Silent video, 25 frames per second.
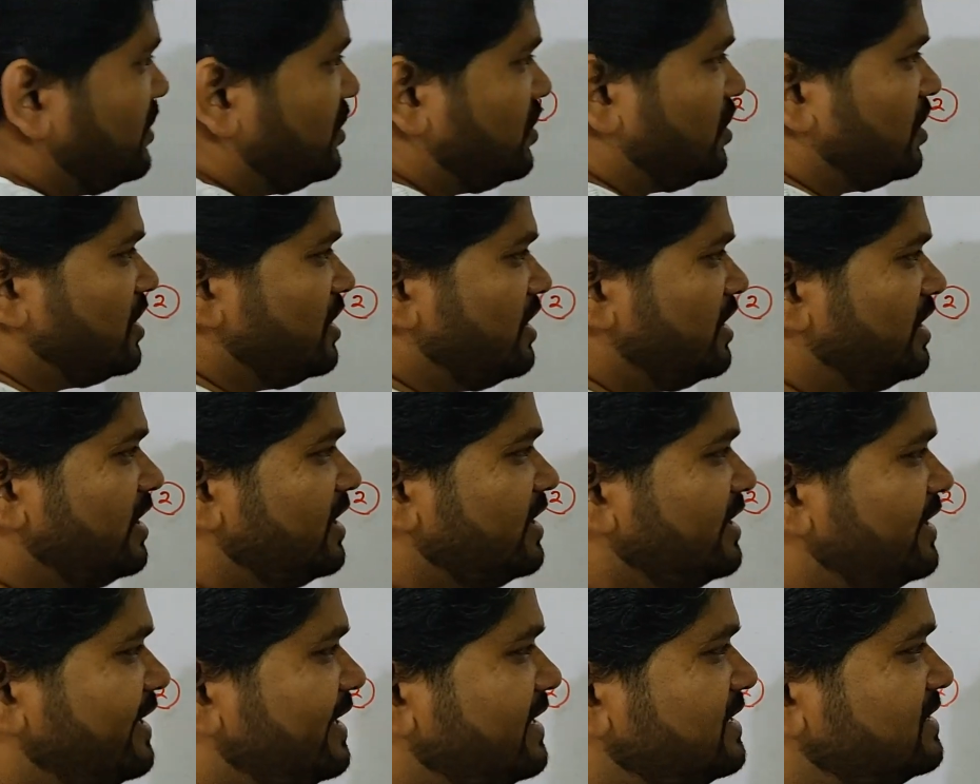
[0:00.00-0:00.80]

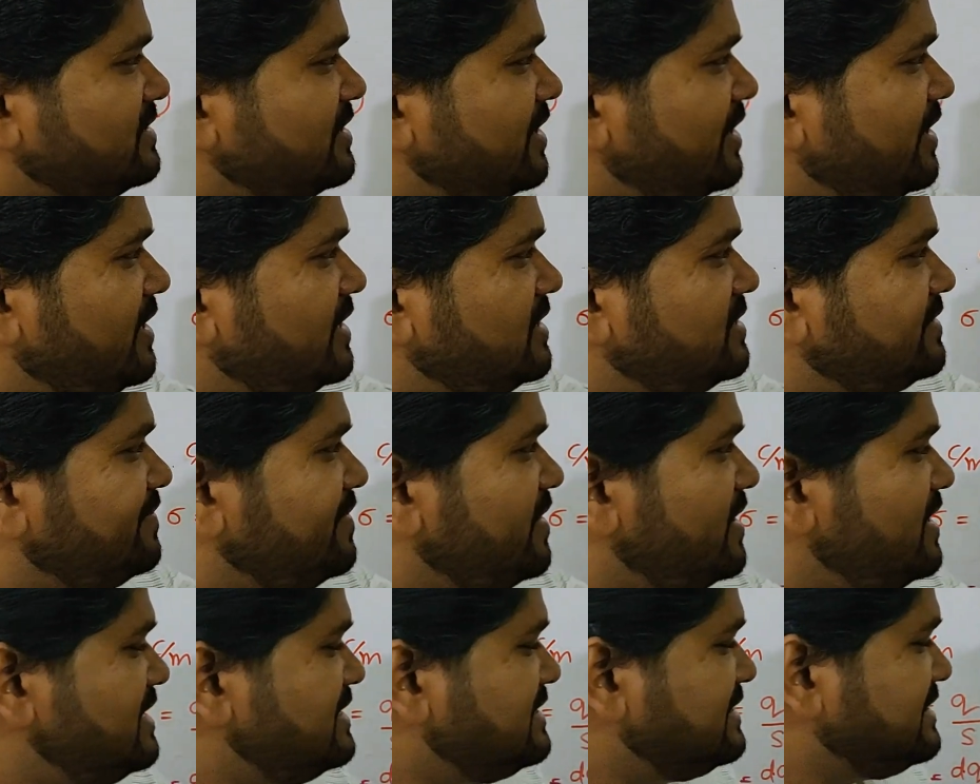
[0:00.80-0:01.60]
Conducting solid
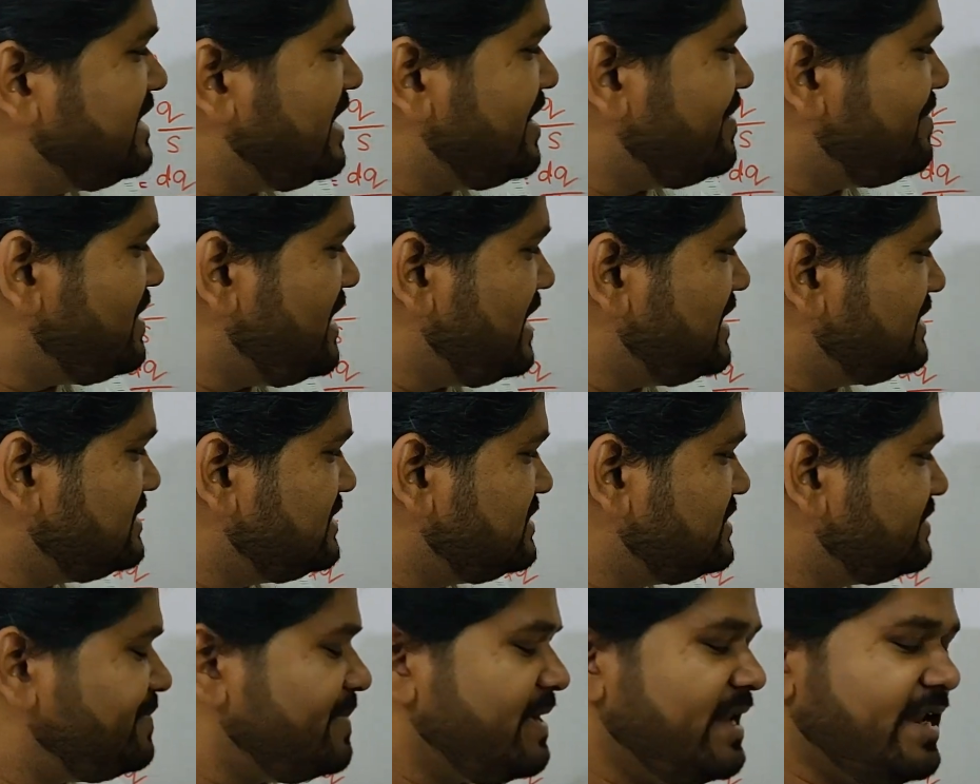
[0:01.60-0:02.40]
sphere is same as
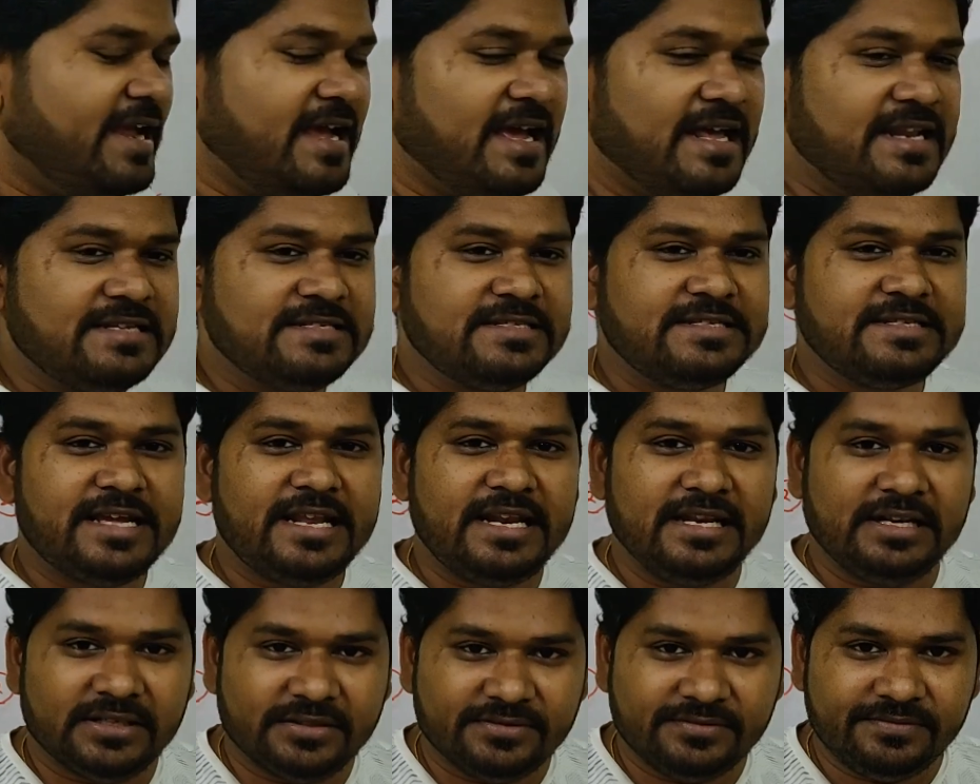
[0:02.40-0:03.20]
a spherical
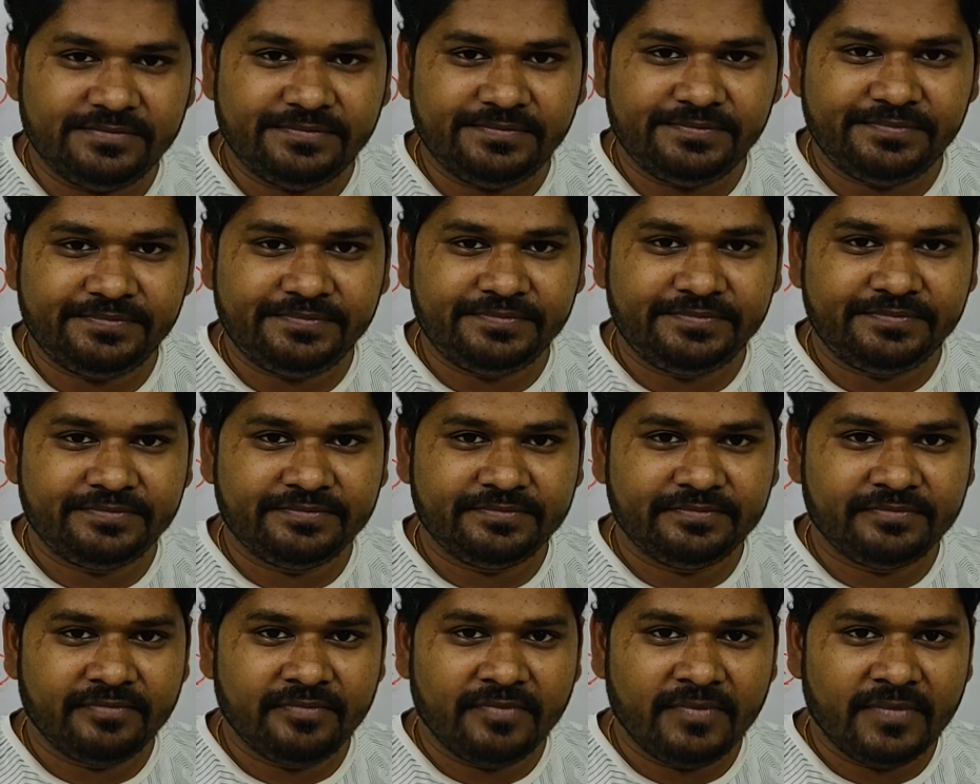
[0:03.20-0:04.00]
cell.
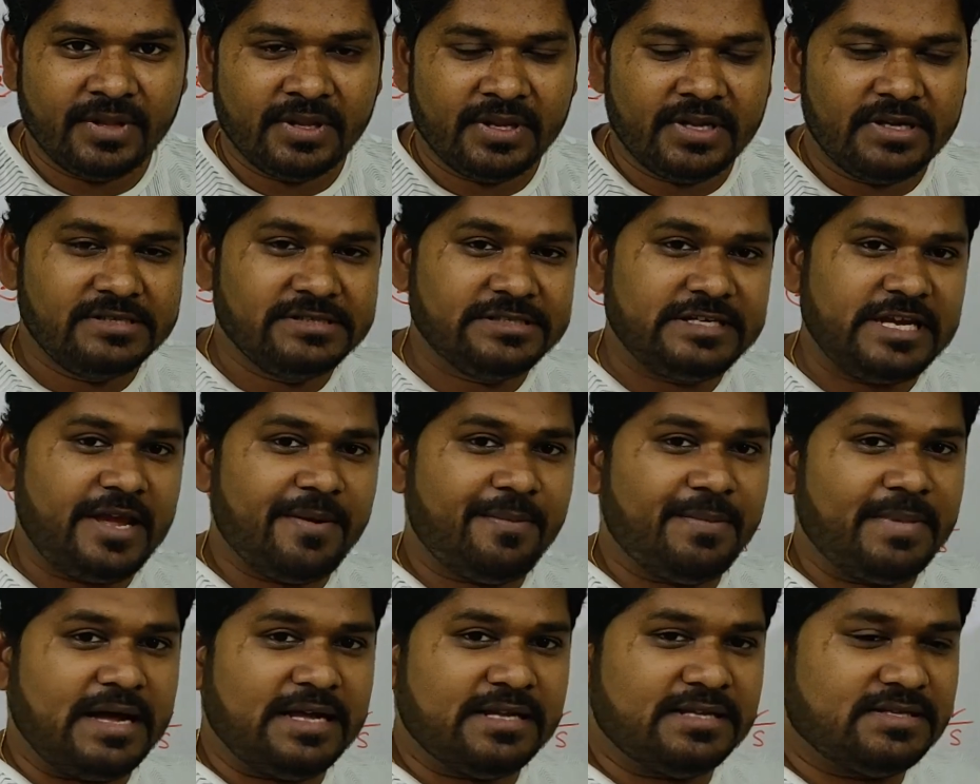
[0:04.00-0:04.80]

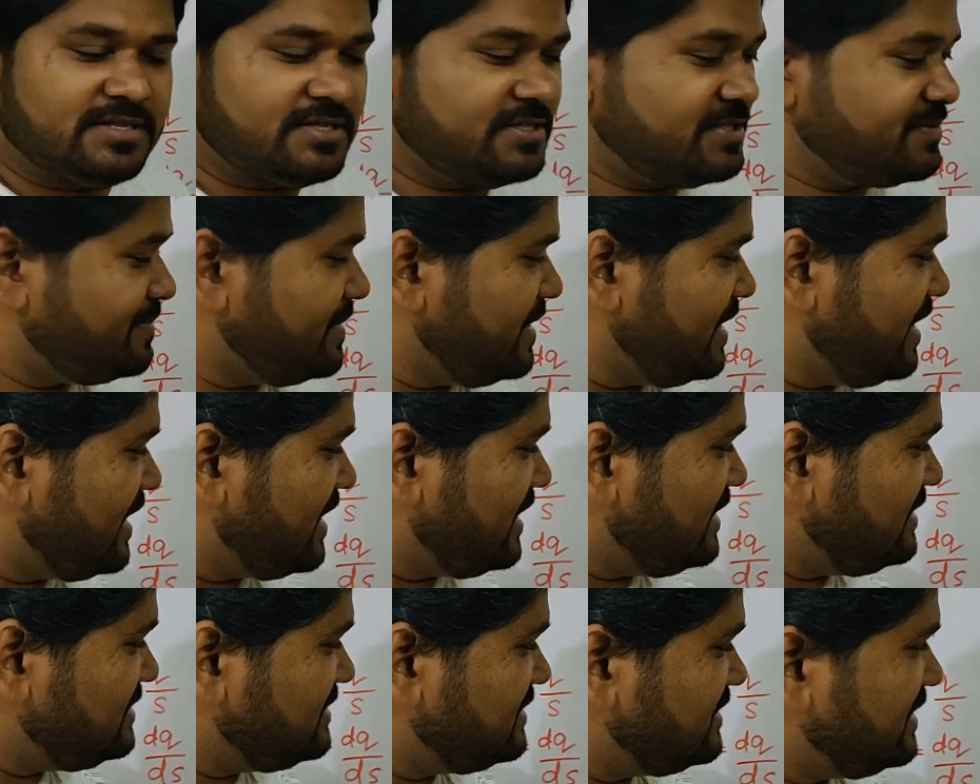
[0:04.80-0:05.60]
Same as
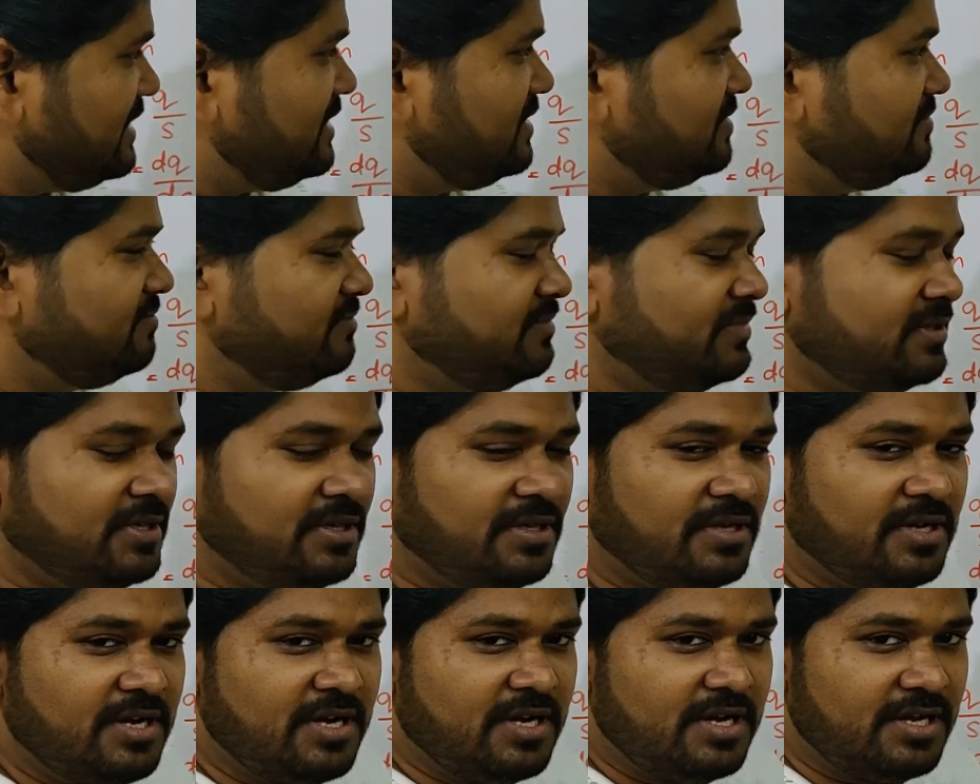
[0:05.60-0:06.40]
spherical cell.
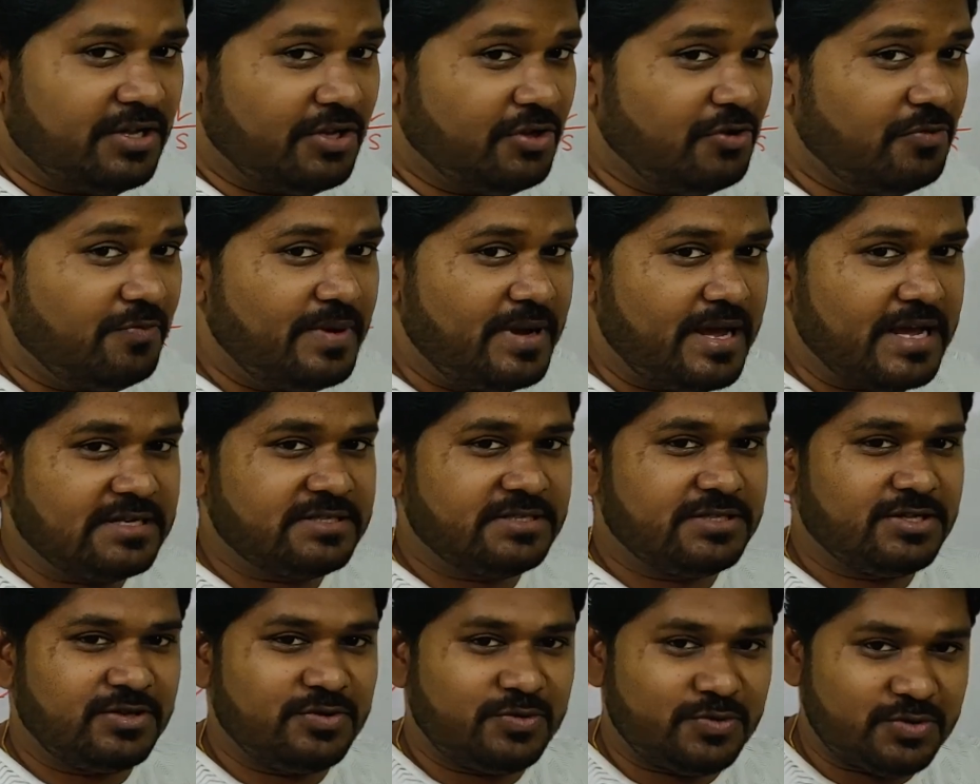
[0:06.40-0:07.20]
You may
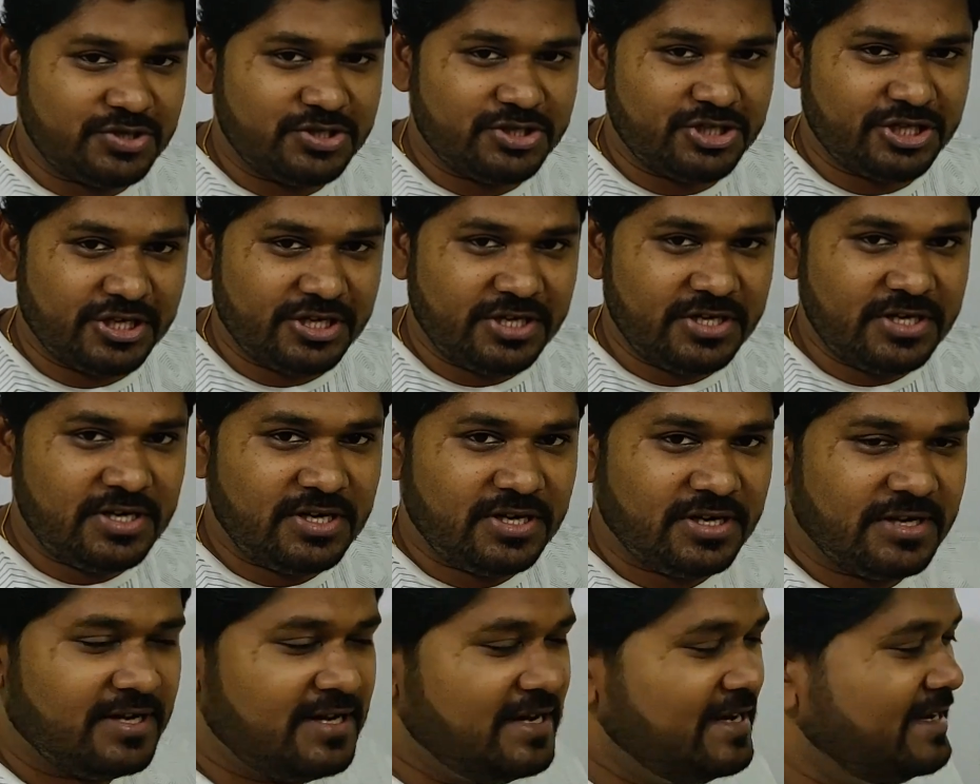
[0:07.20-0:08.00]
ask the
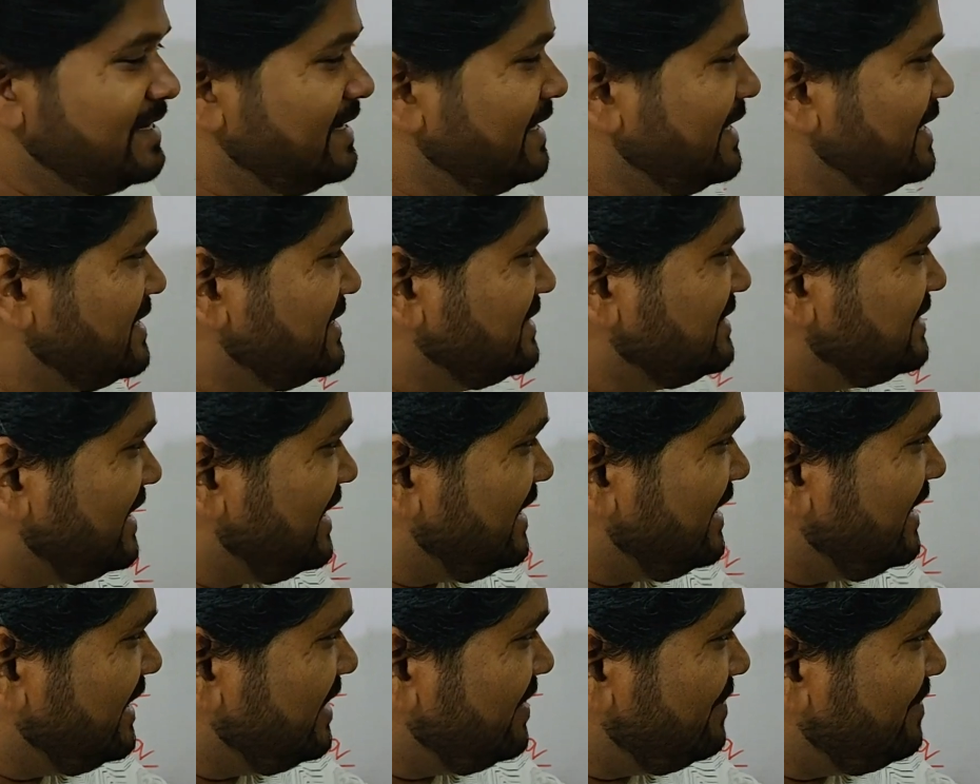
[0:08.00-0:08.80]
question,
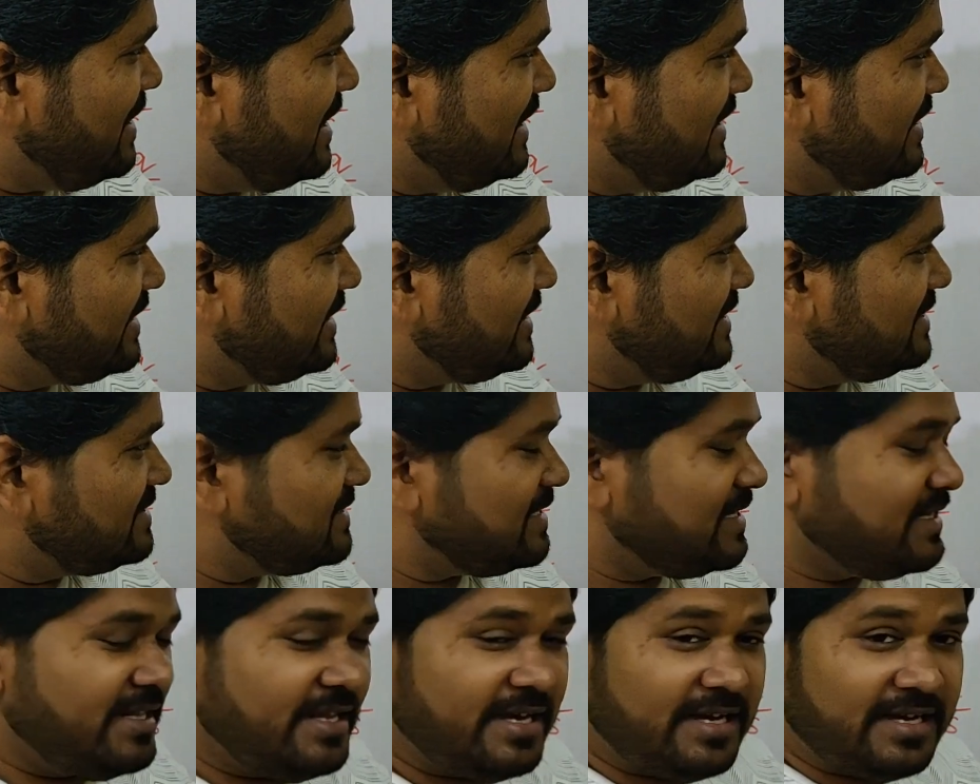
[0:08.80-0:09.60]
inside it materials
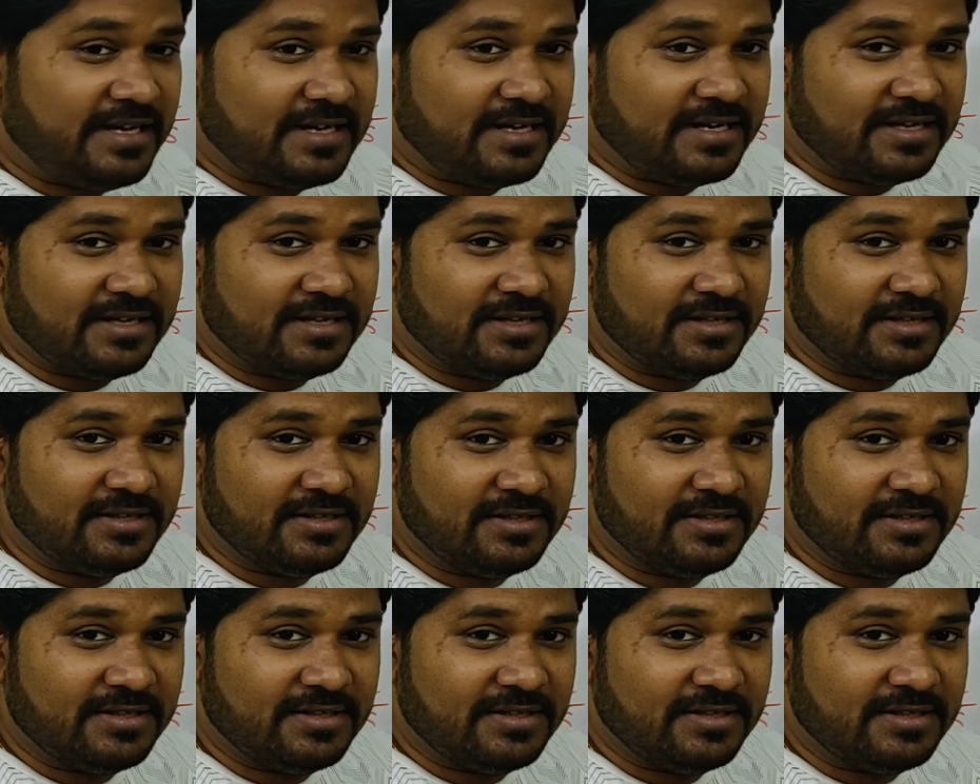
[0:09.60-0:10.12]
are there.